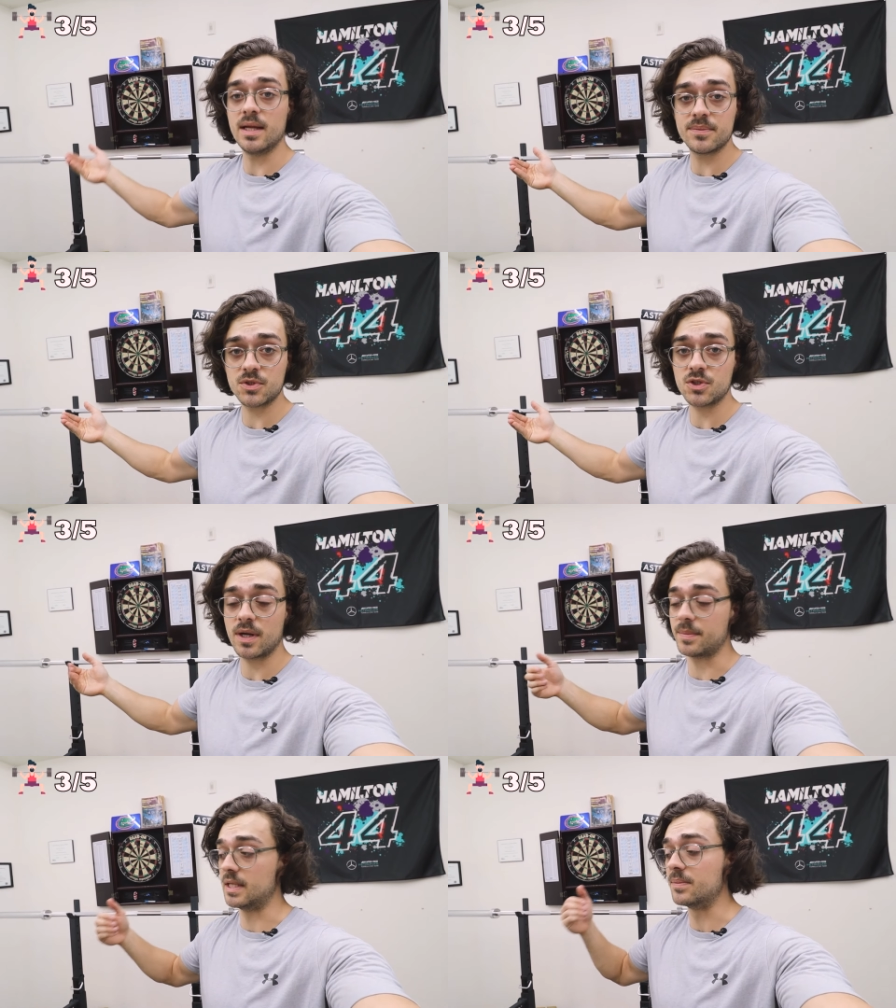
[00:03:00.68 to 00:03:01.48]
lifter,
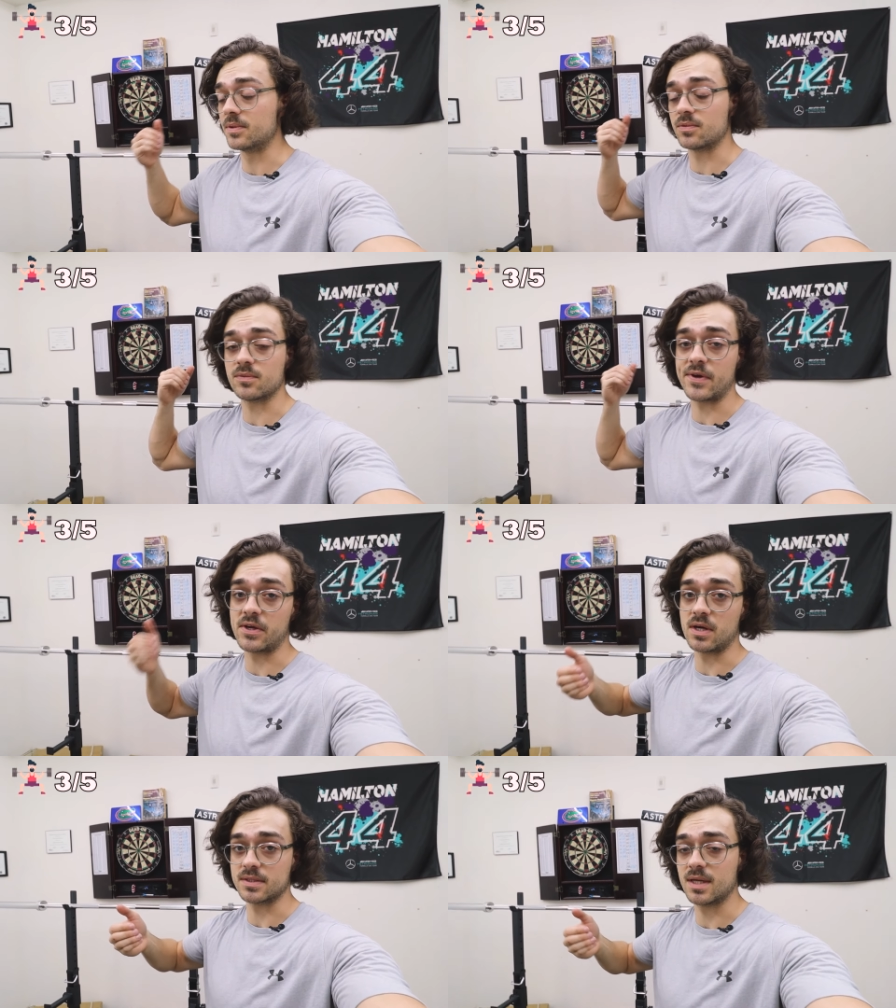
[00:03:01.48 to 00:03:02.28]
I've been lifting for a
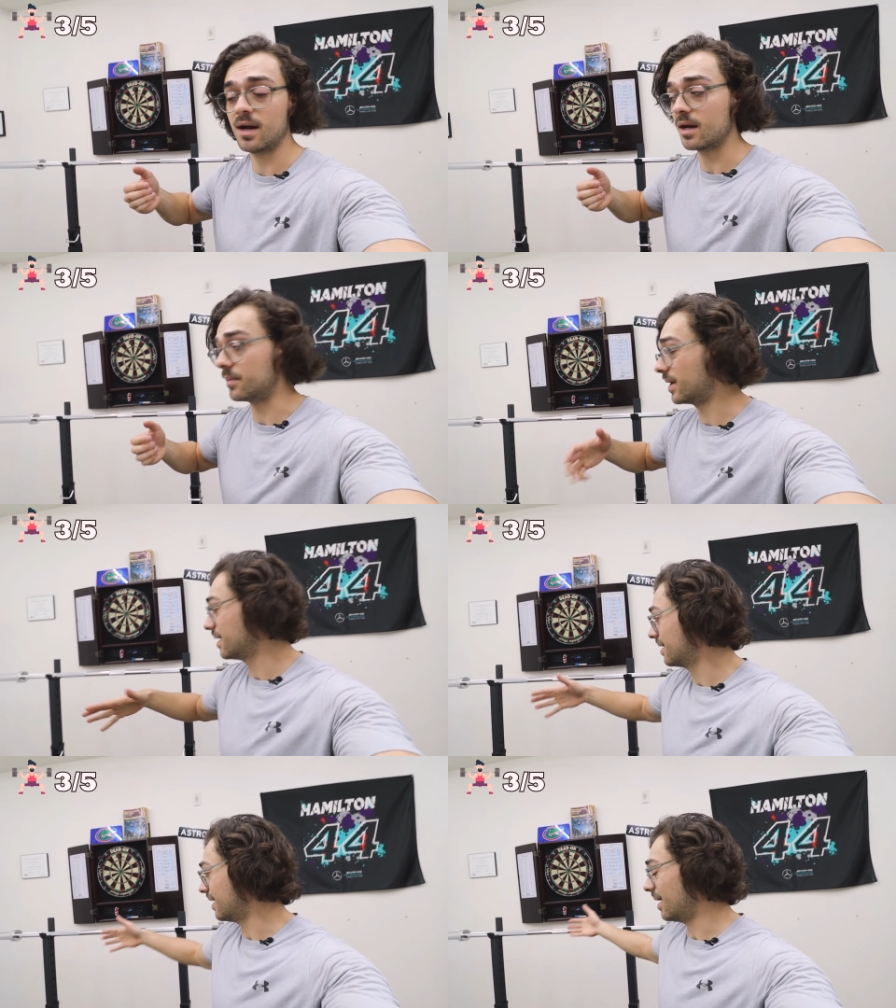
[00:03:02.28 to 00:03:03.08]
very long time,
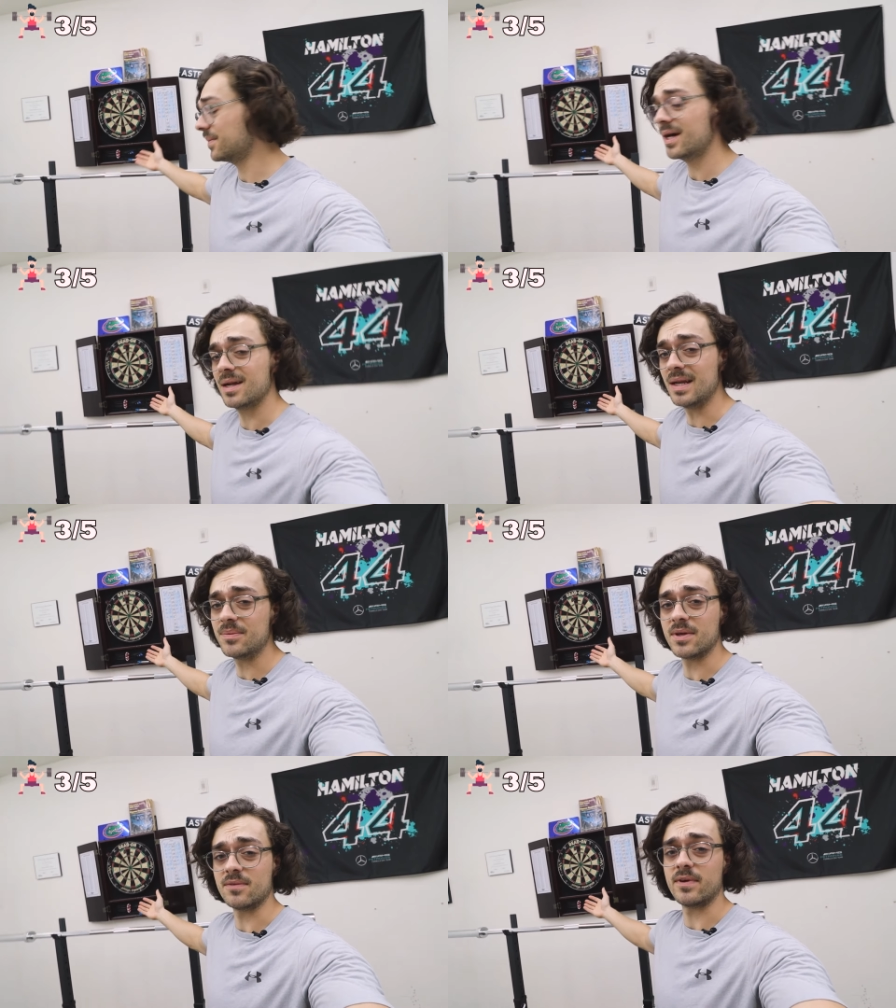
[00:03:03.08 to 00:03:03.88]
I'm not
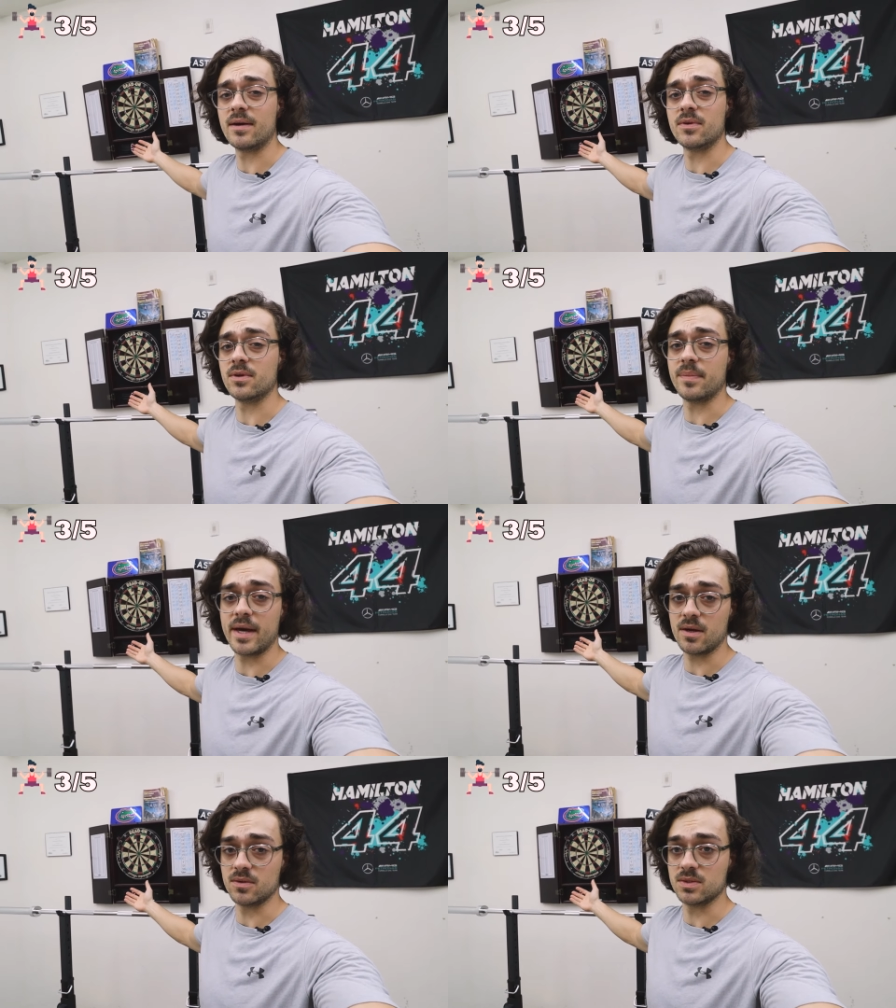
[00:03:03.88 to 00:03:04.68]
lifting 500
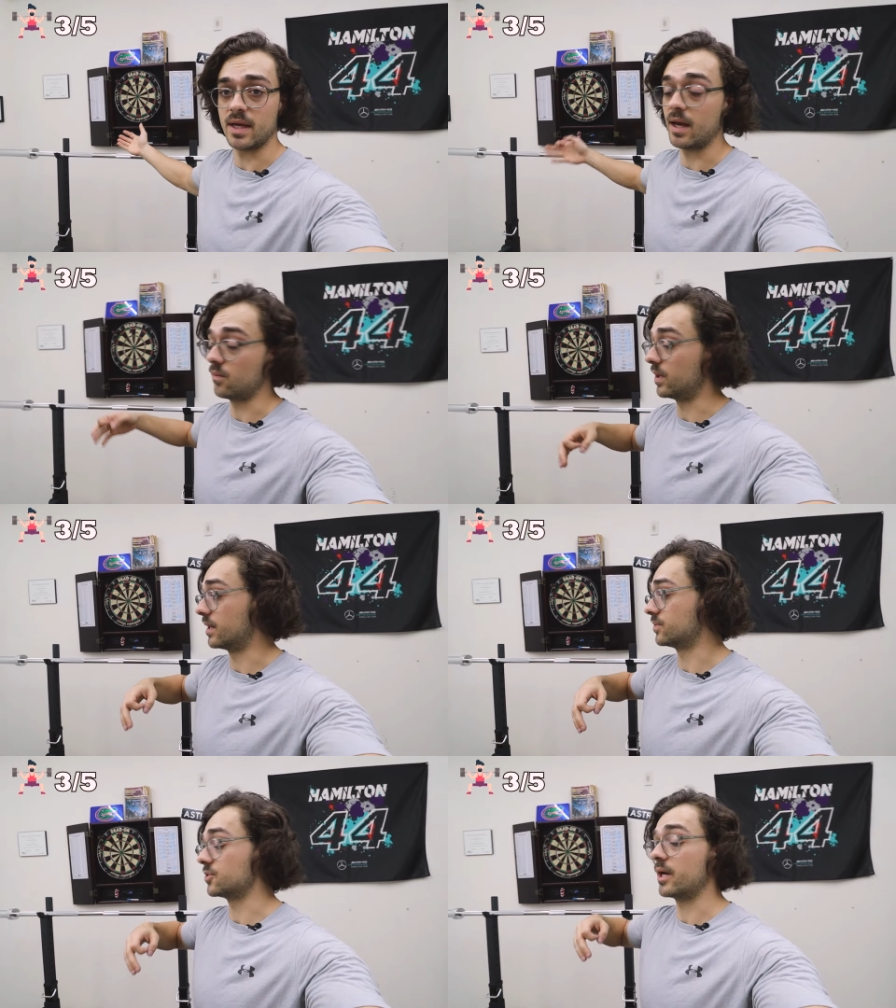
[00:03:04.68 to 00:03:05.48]
pounds. And
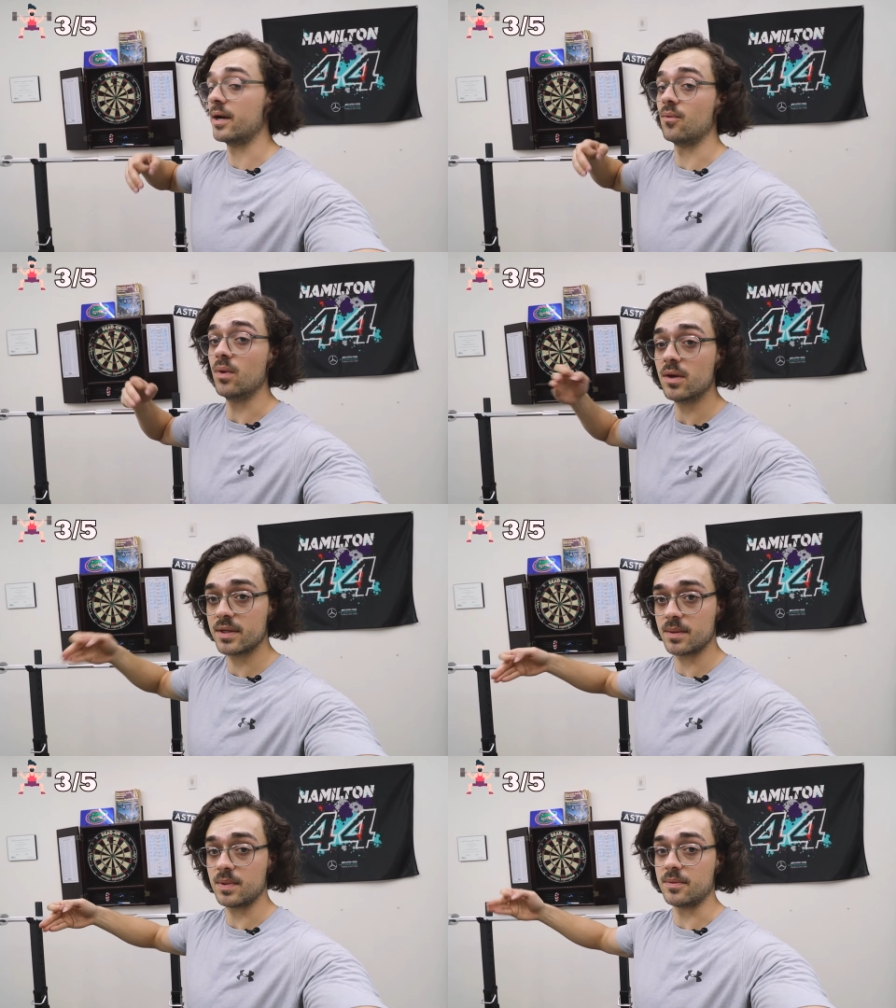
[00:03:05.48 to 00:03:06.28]
whenever I will
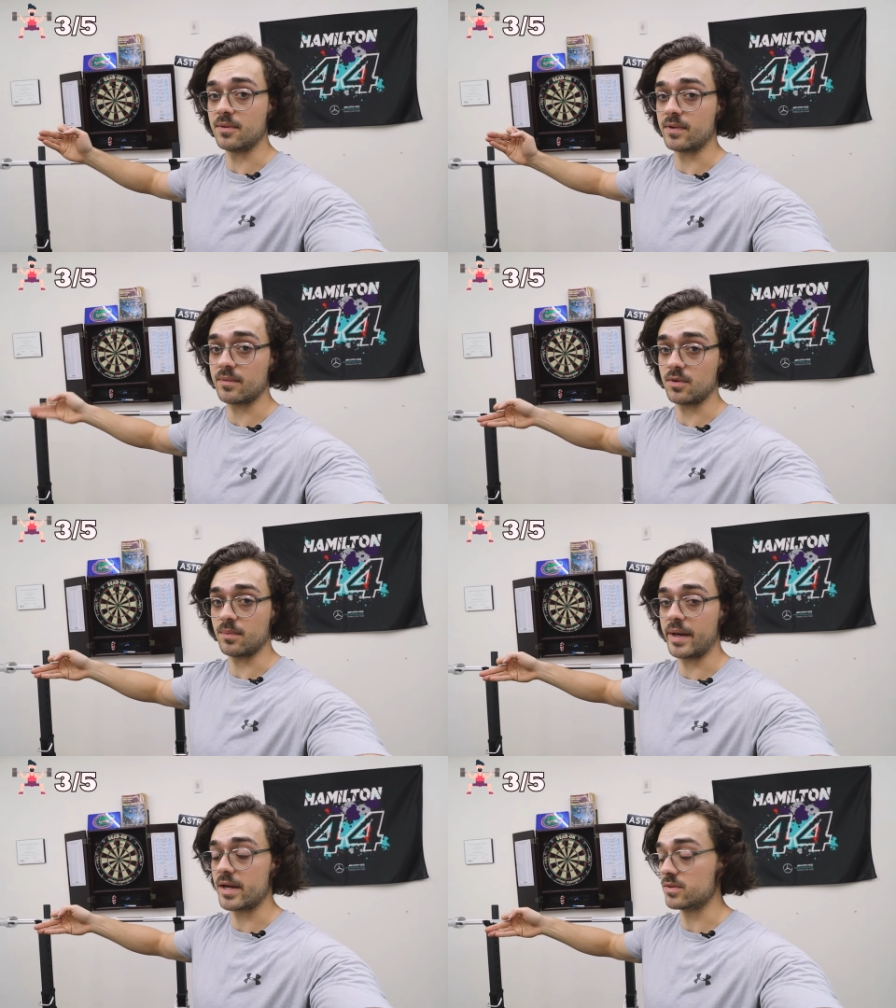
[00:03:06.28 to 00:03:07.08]
end up lifting
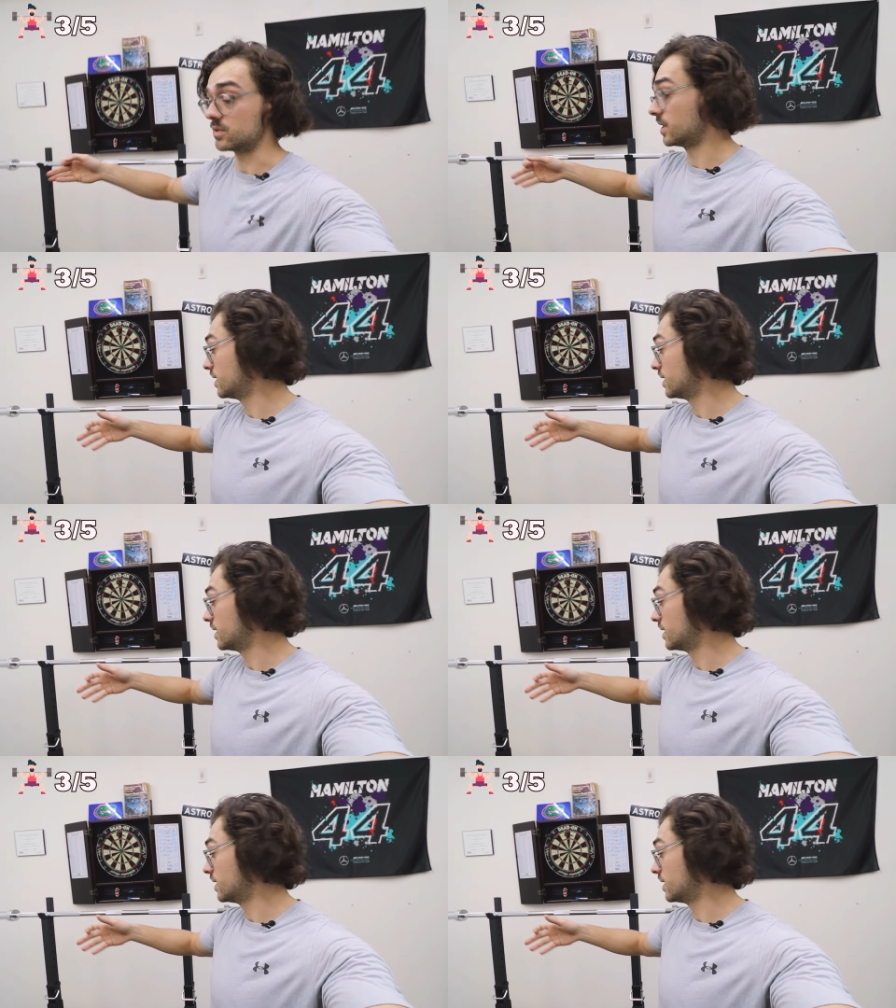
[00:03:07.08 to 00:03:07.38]
500 pounds,